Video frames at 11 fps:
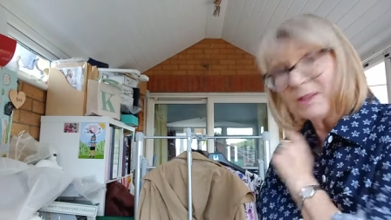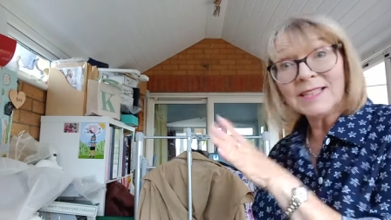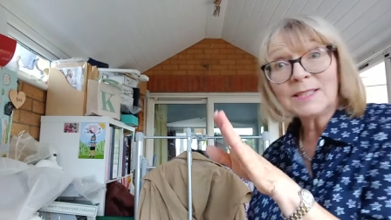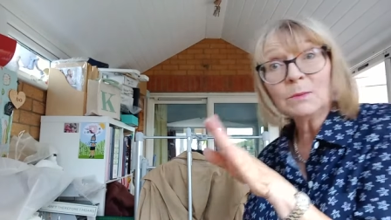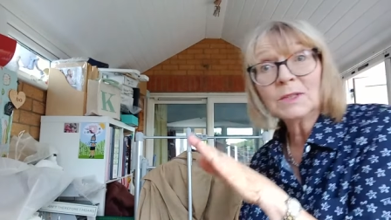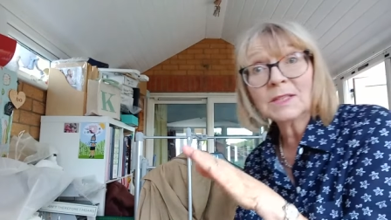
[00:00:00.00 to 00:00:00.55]

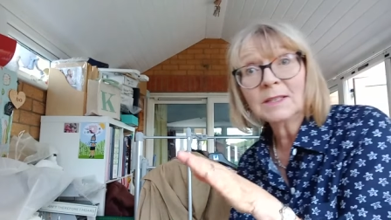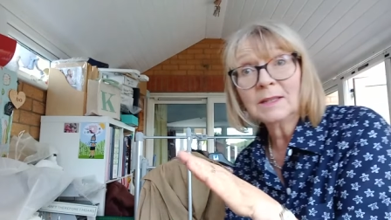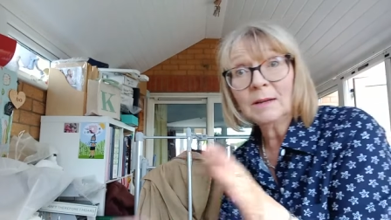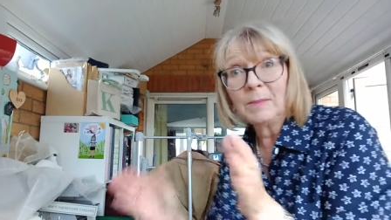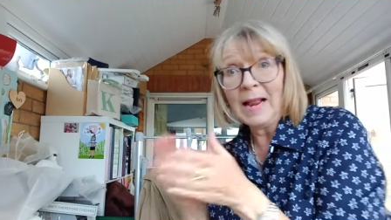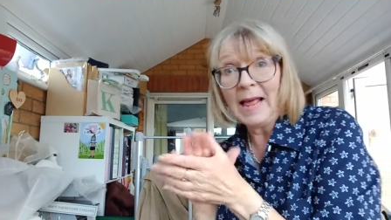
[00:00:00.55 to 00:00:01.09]
this wasn't
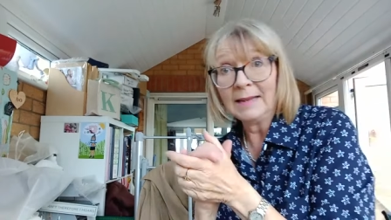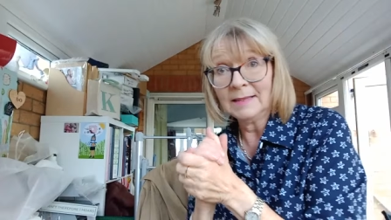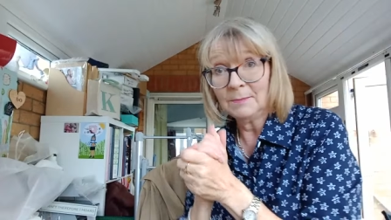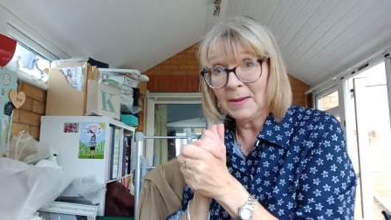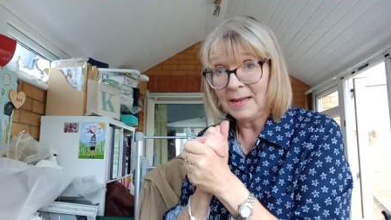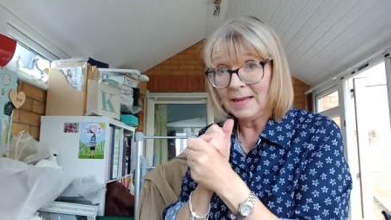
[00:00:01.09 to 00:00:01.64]
a
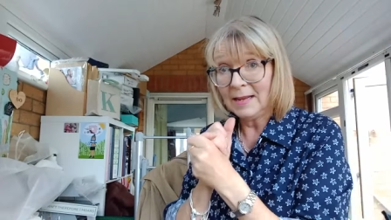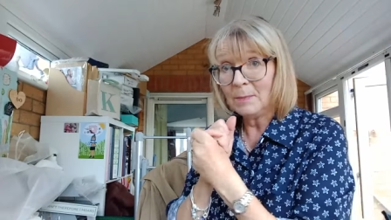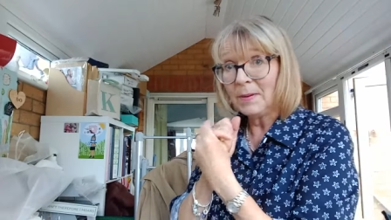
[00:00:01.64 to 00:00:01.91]
planned make,